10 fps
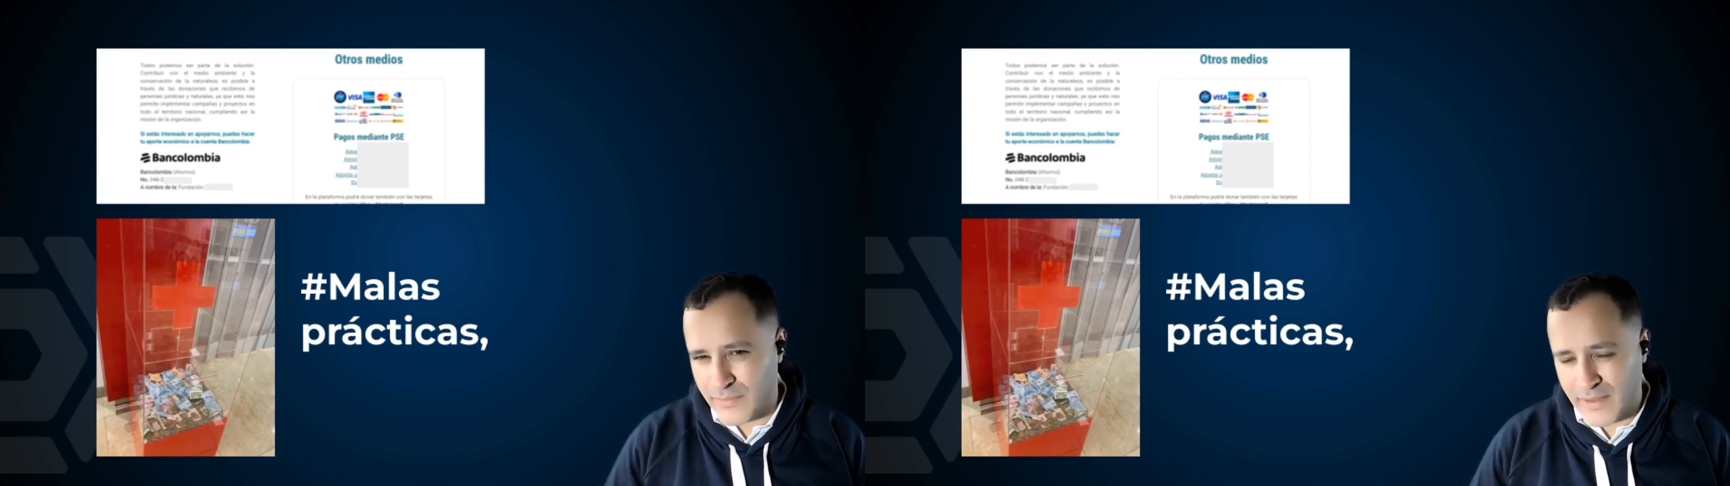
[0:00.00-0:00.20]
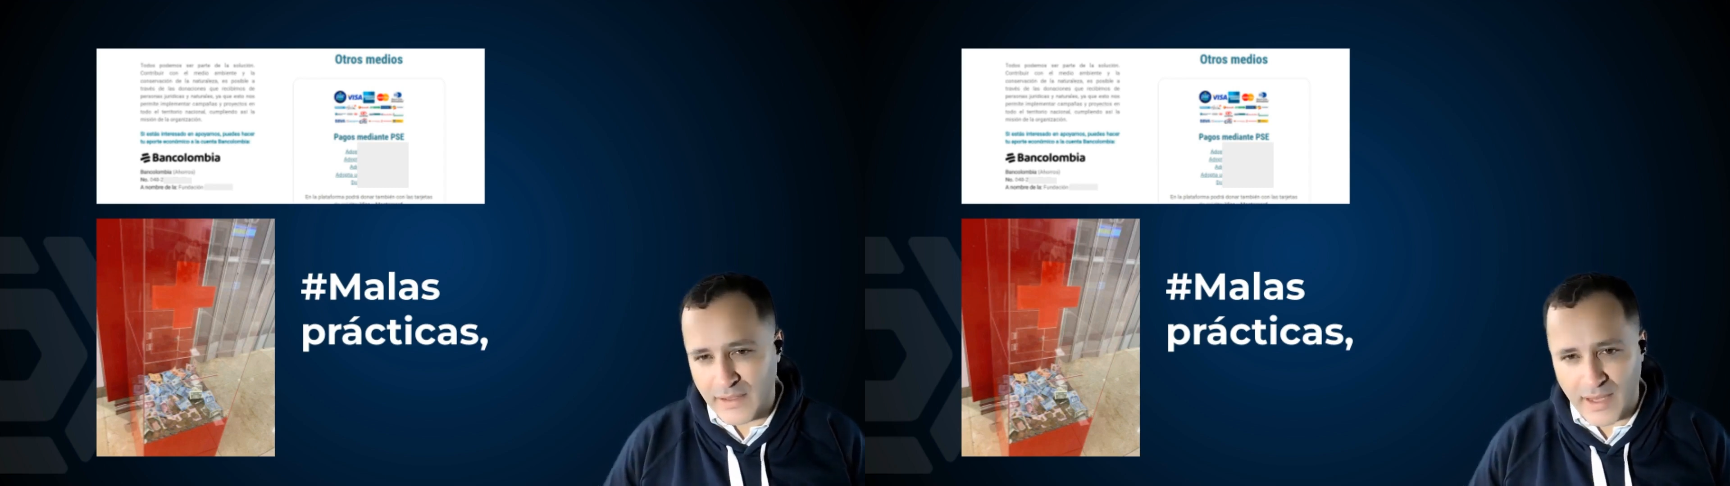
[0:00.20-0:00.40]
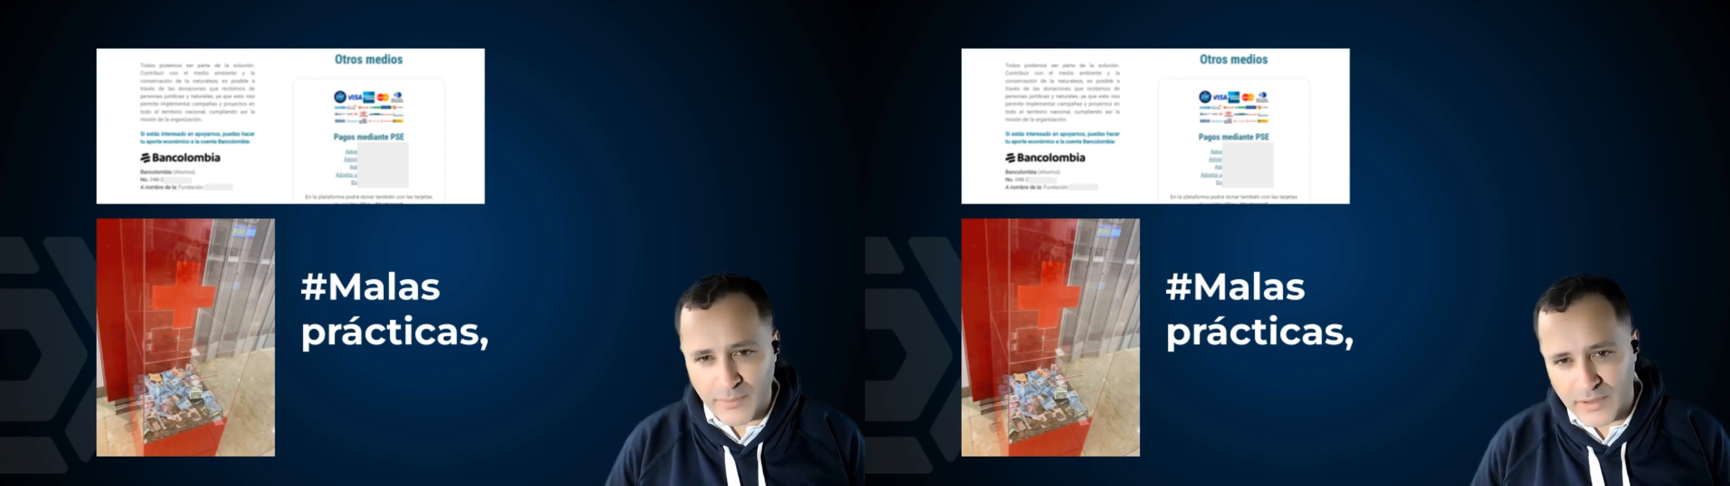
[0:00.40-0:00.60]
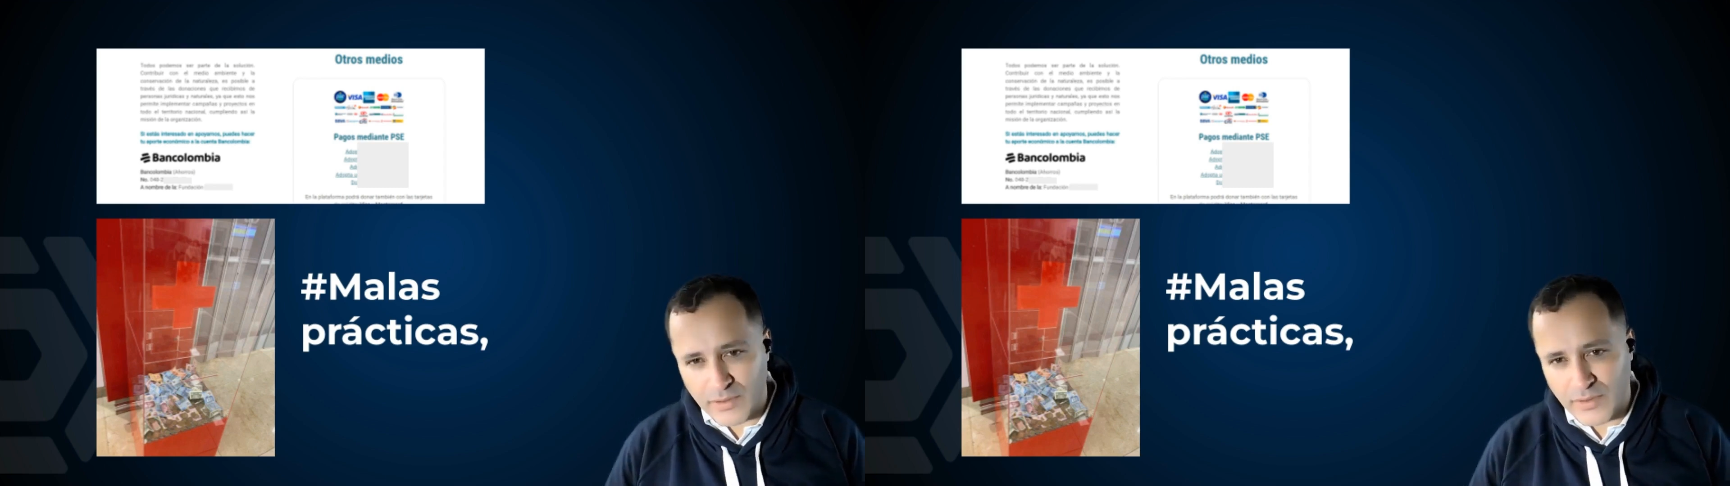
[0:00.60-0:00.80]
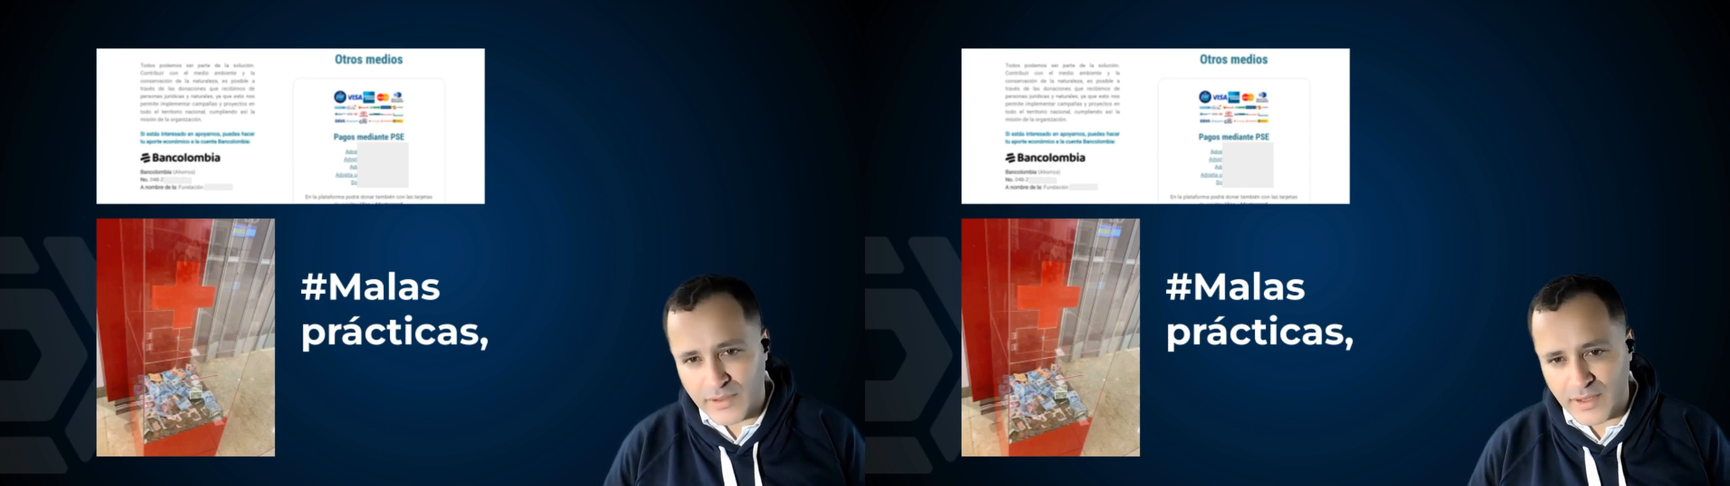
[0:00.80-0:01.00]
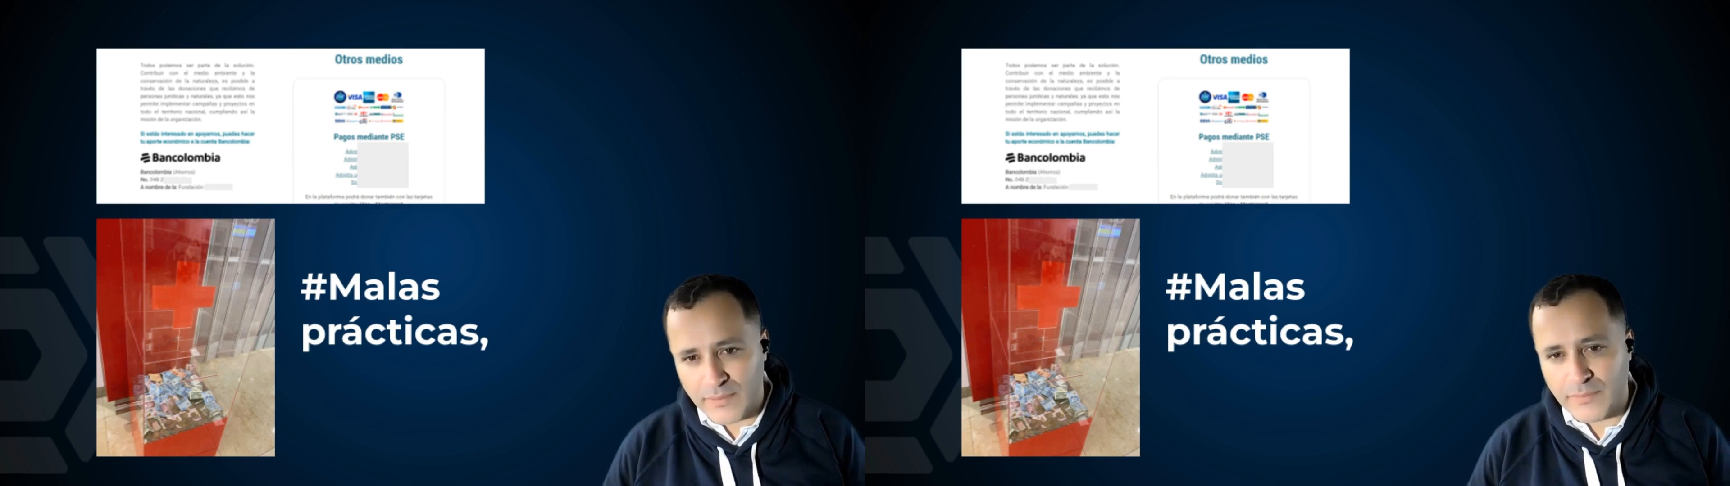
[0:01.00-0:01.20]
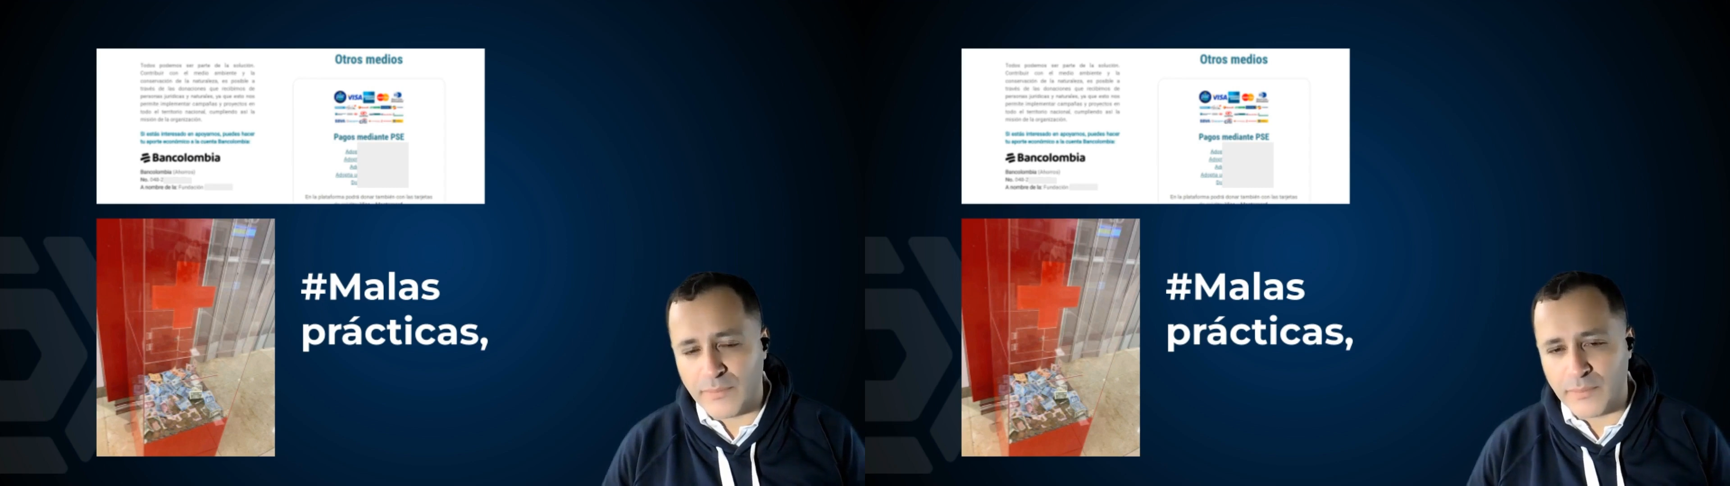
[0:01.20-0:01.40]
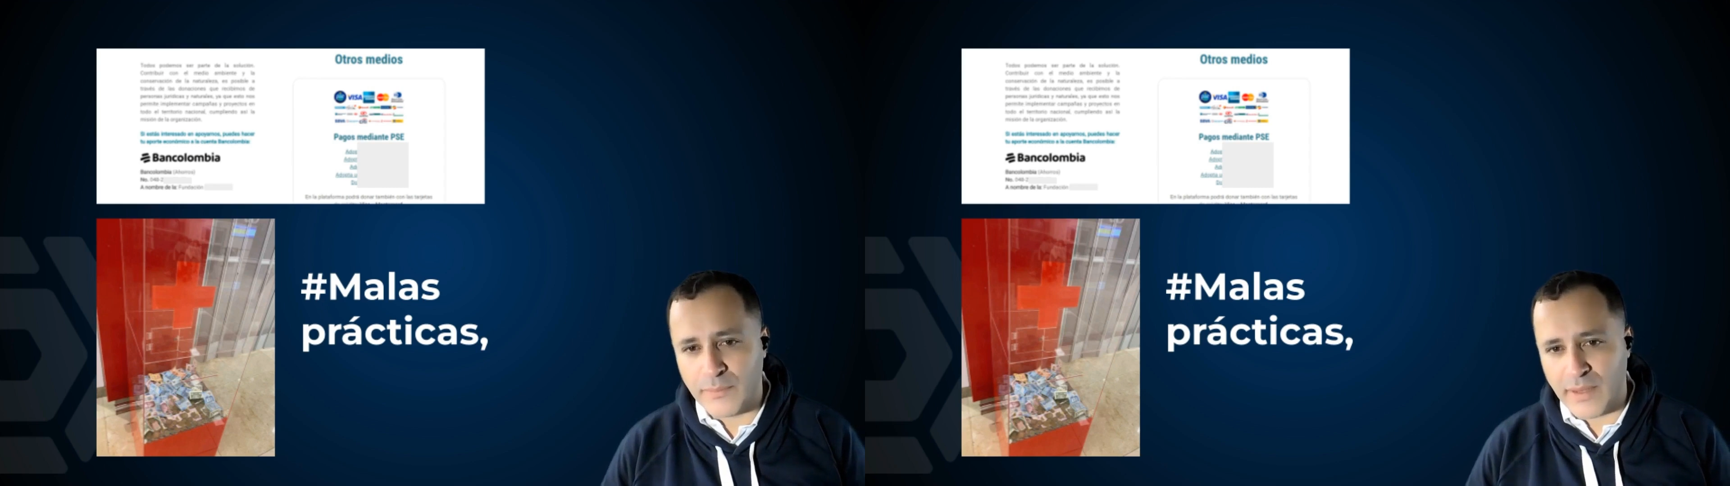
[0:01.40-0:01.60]
This happens all the time.
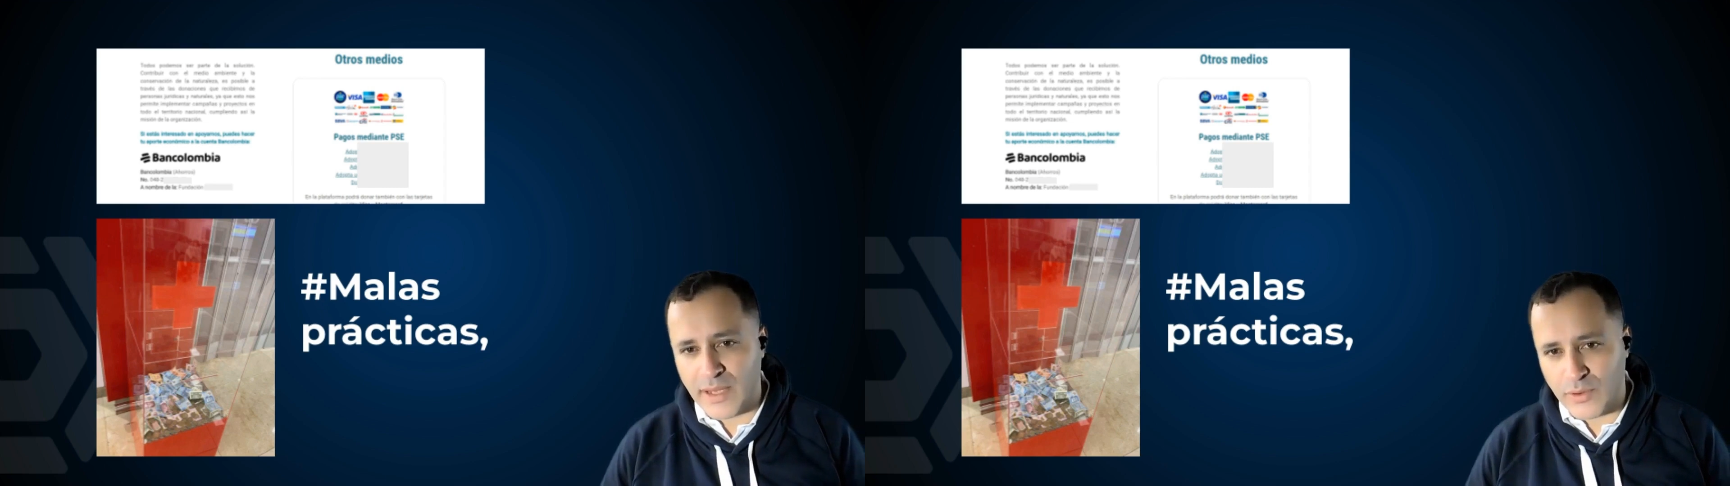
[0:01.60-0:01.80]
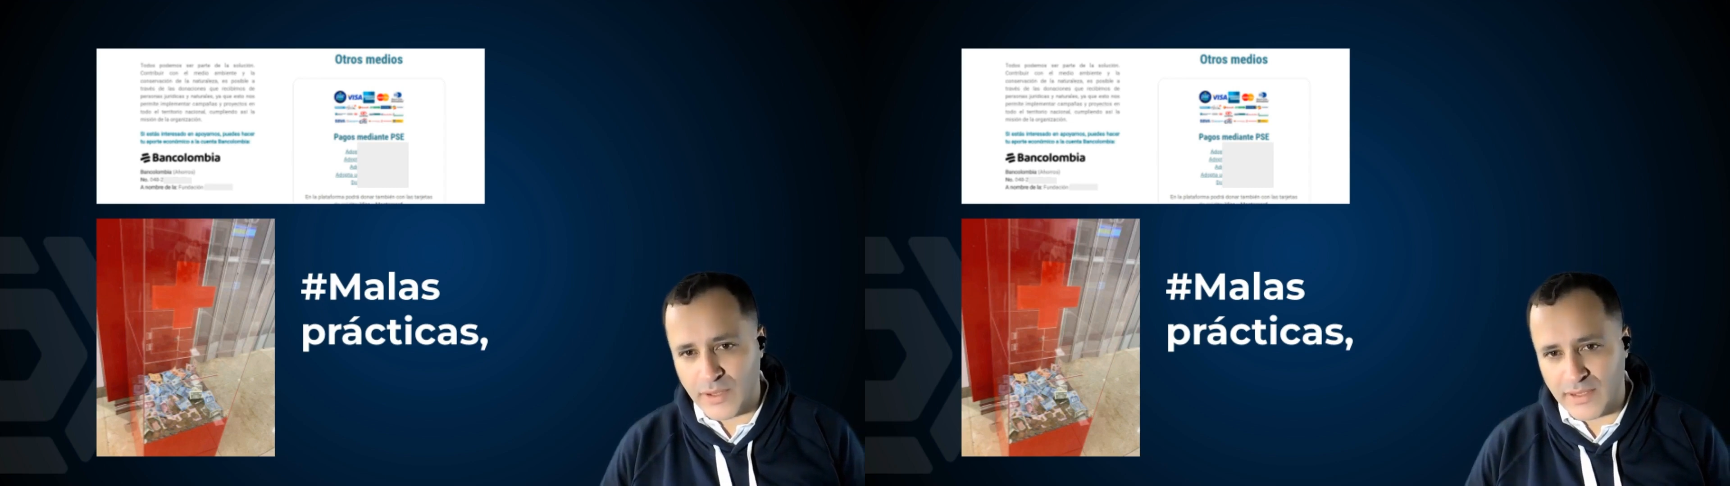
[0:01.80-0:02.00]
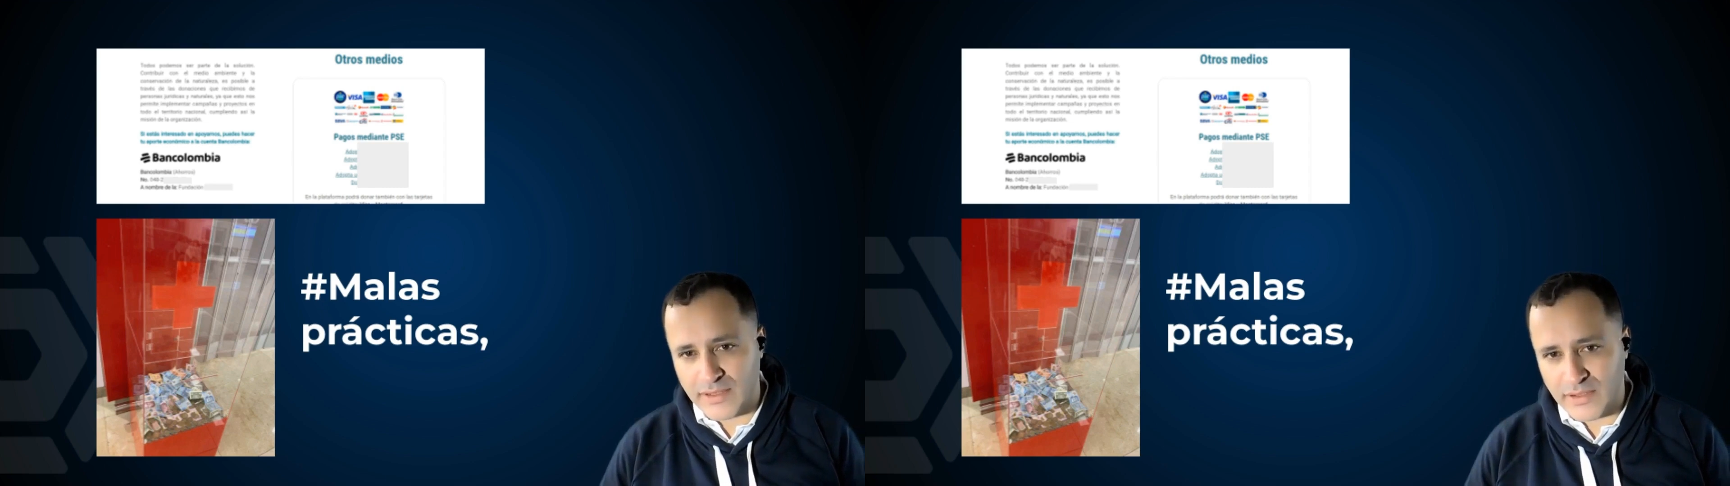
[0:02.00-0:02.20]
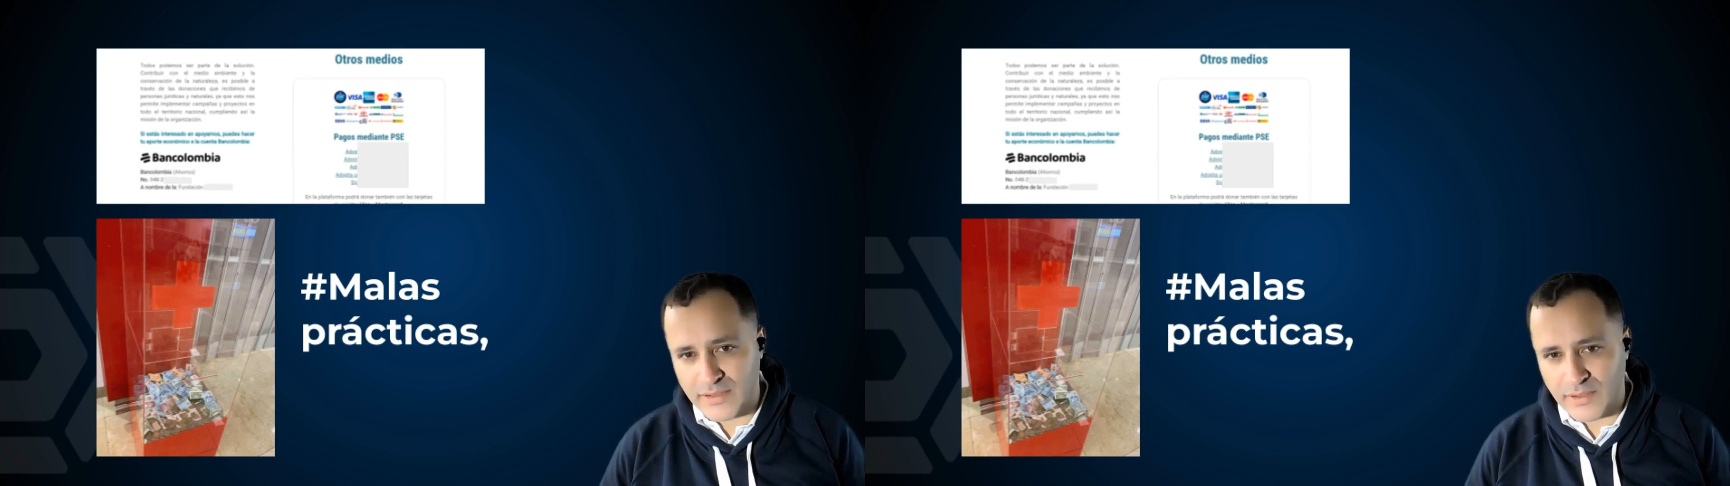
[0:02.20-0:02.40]
Many organizations